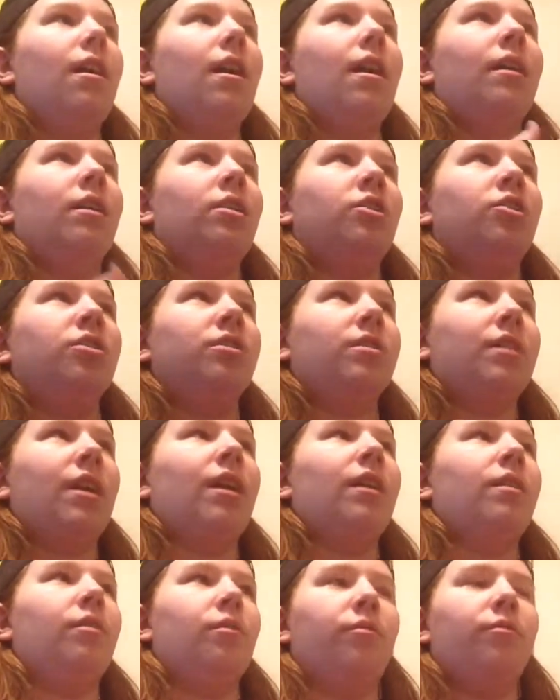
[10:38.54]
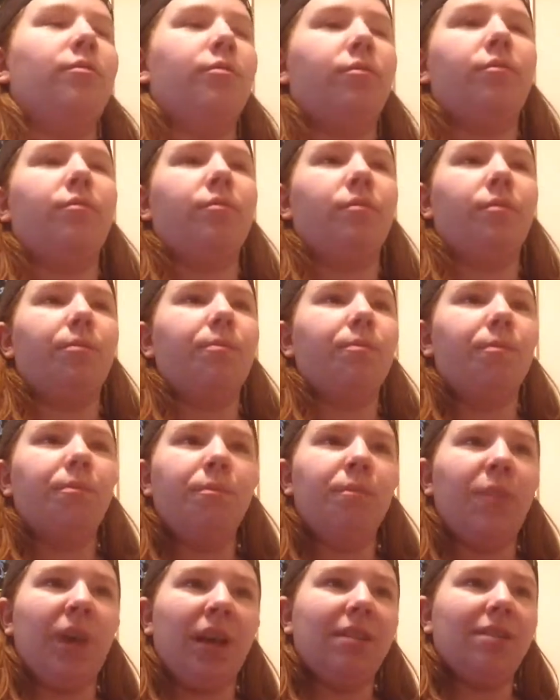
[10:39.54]
and it just kind of
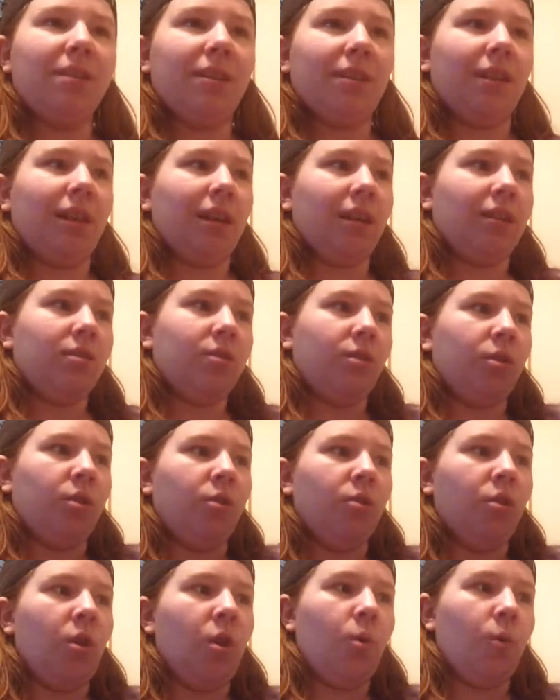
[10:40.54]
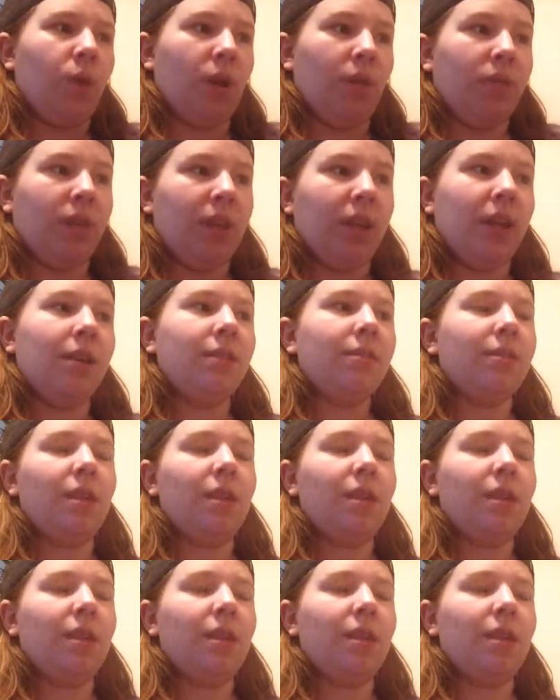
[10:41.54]
makes it like so you know where everything is,